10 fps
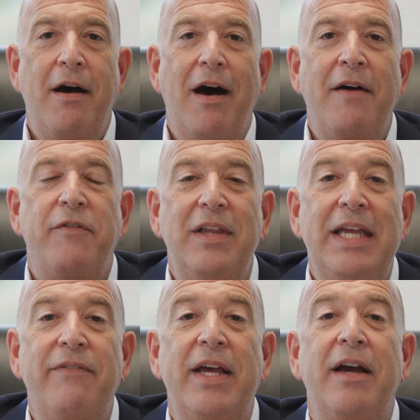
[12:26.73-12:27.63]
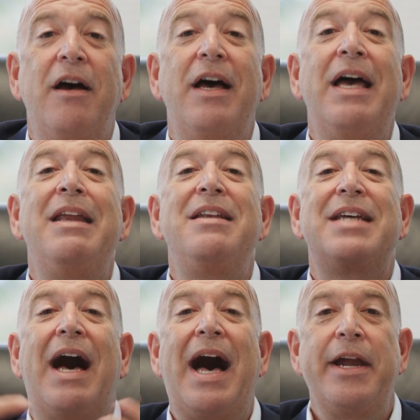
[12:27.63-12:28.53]
of leaving an
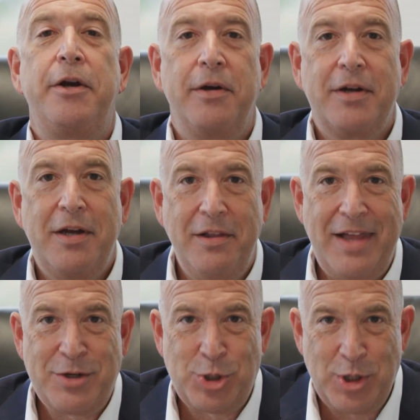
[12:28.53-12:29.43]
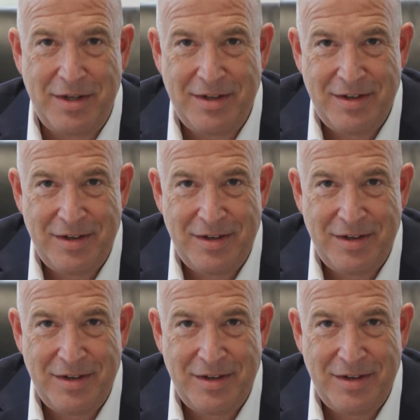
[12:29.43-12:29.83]
entire collection